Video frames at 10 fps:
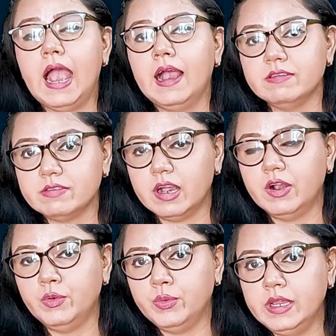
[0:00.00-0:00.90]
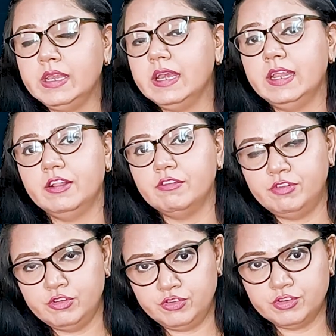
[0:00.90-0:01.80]
as agreed in the
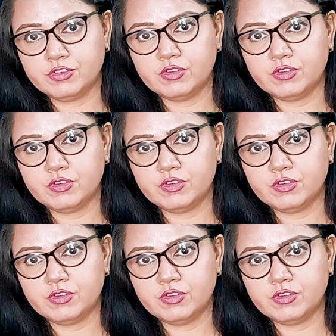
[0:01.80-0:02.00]
futures